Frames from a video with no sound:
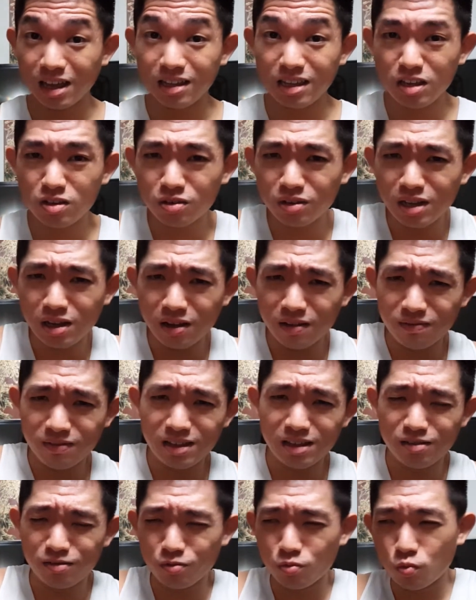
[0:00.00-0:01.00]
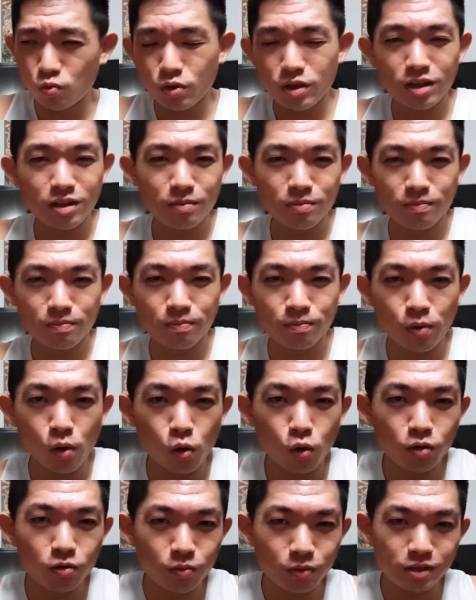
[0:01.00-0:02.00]
and each of them have this weird
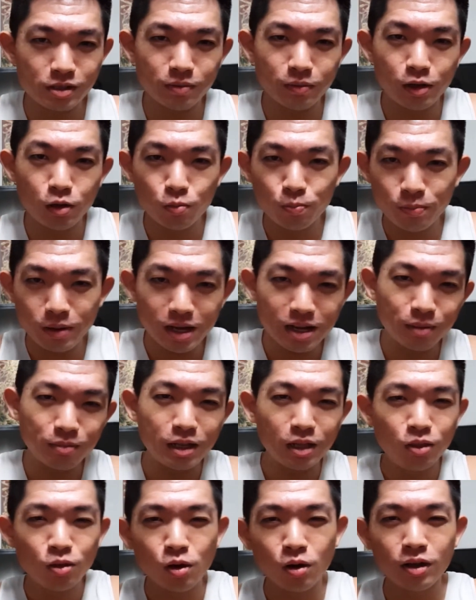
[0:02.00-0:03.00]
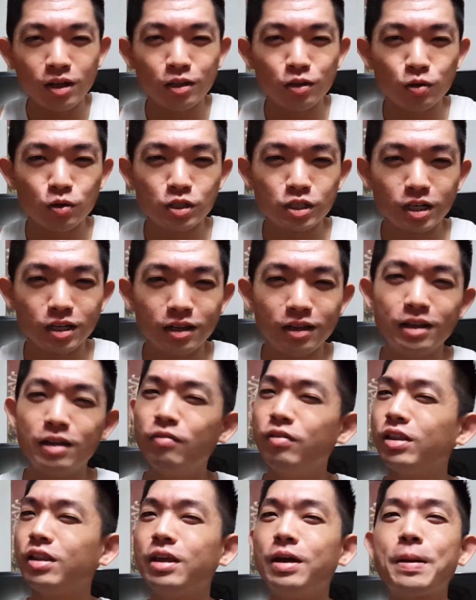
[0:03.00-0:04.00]
pose, which when you pick up, they knock into each other and
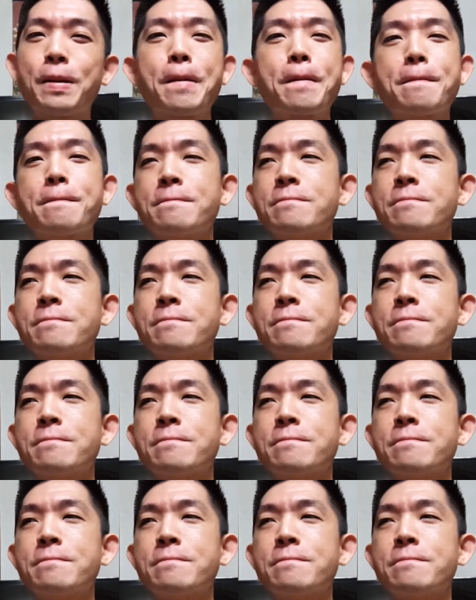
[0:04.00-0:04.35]
everything.